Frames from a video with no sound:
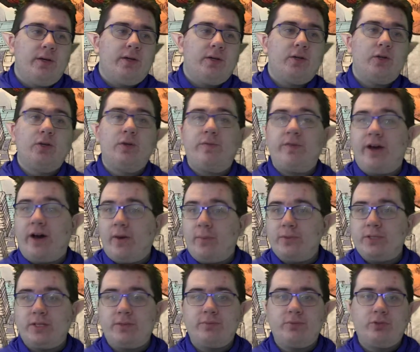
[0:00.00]
could have
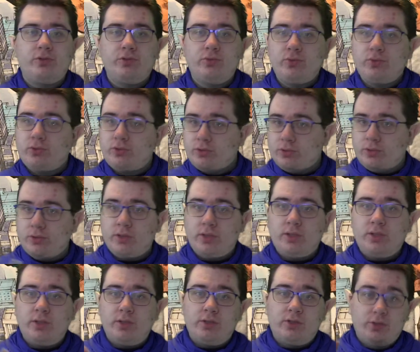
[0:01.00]
helped him to
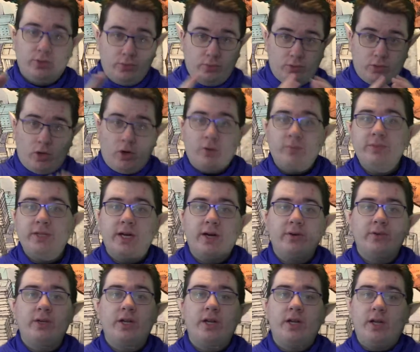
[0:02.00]
uh, to calm
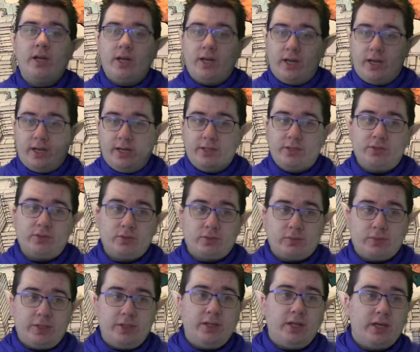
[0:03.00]
down and
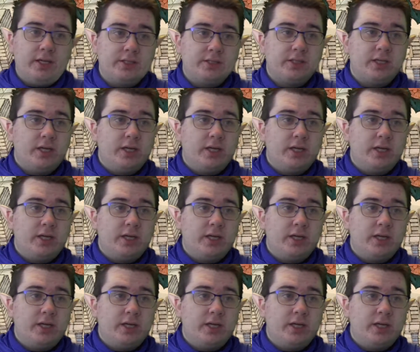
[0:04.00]
realize